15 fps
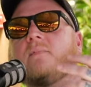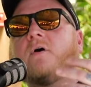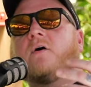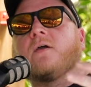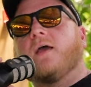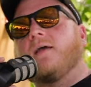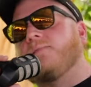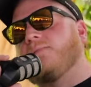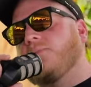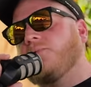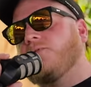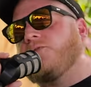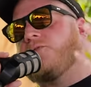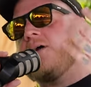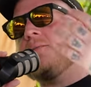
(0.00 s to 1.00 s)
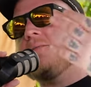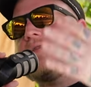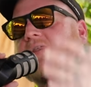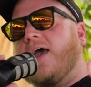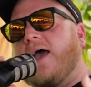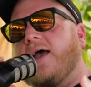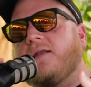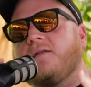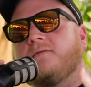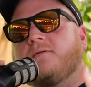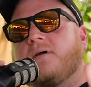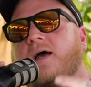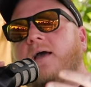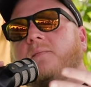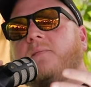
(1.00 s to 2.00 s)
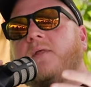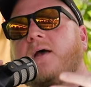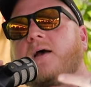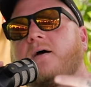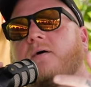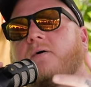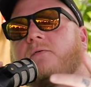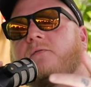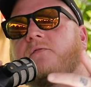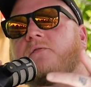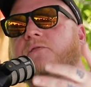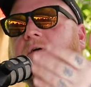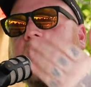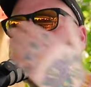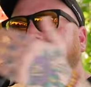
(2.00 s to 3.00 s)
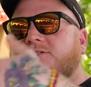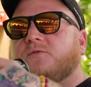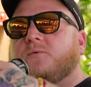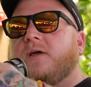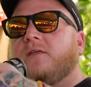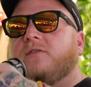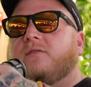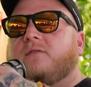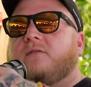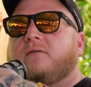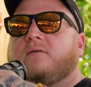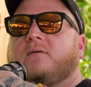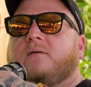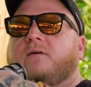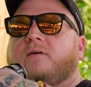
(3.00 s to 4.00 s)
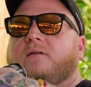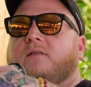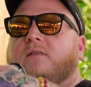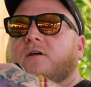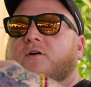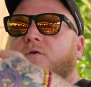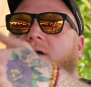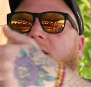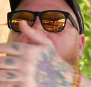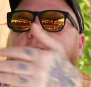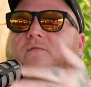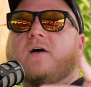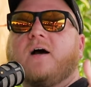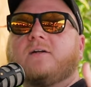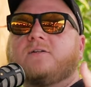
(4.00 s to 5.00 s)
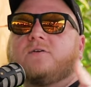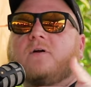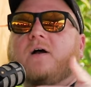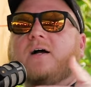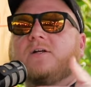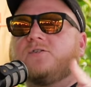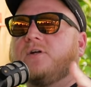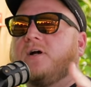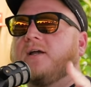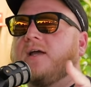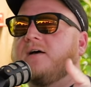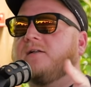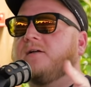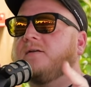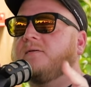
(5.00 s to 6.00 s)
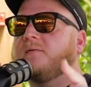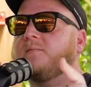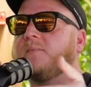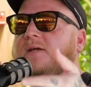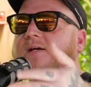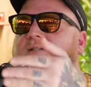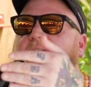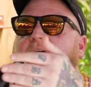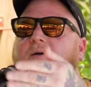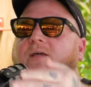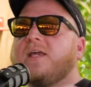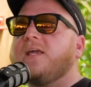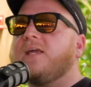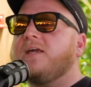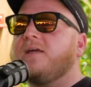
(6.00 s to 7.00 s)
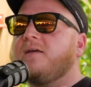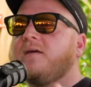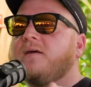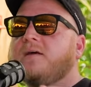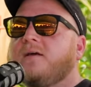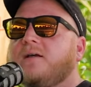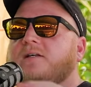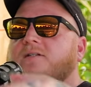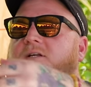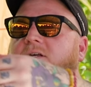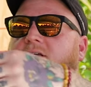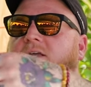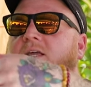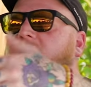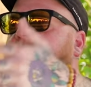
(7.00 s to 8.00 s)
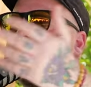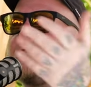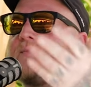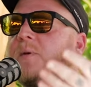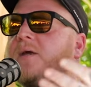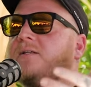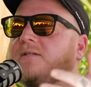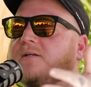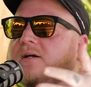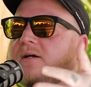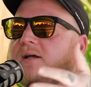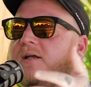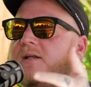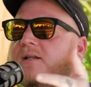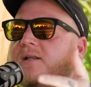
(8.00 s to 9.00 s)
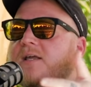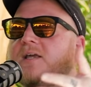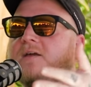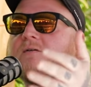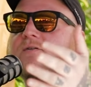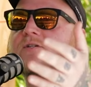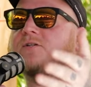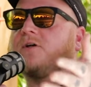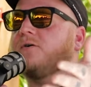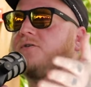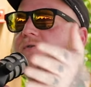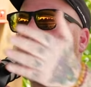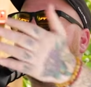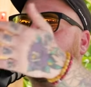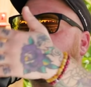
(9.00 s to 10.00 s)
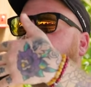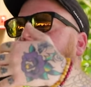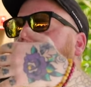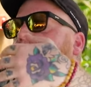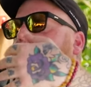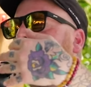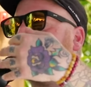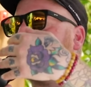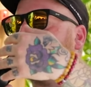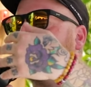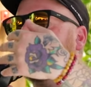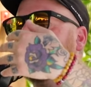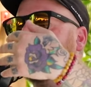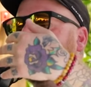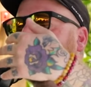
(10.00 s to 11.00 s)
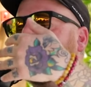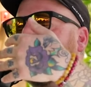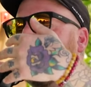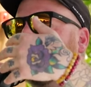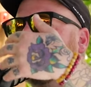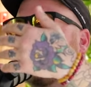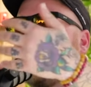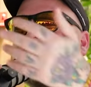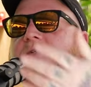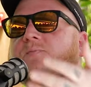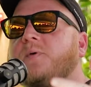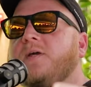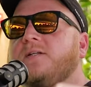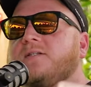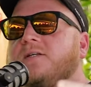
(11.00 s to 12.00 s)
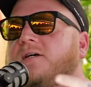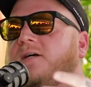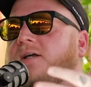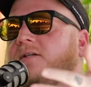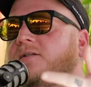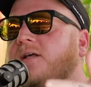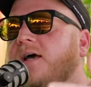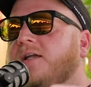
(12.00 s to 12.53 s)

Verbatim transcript: okay, from that, I'm now friends with the creator of Entourage, Doug Ellin, mm-hmm. because now he is a, he loves pizza and he just goes around the shops and tries pizza and